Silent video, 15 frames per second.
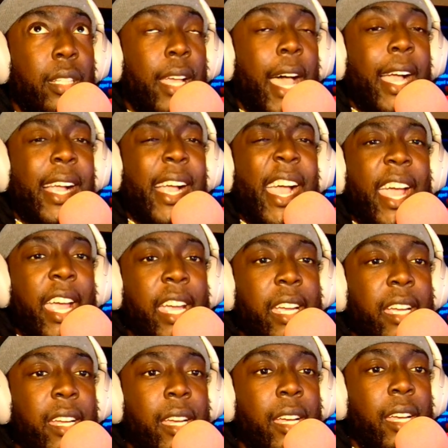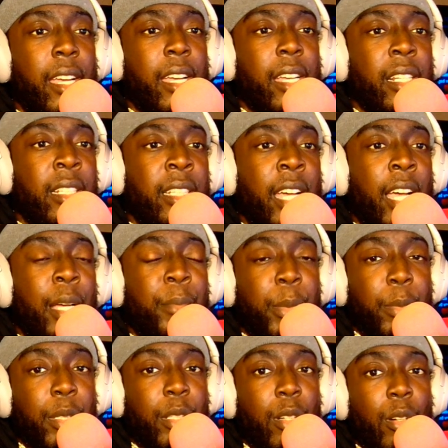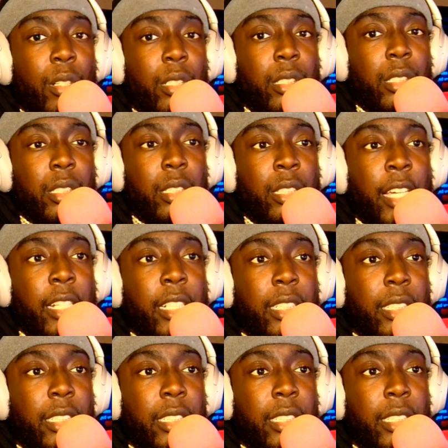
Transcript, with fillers: I got 8, 9 memory cards, nine uh,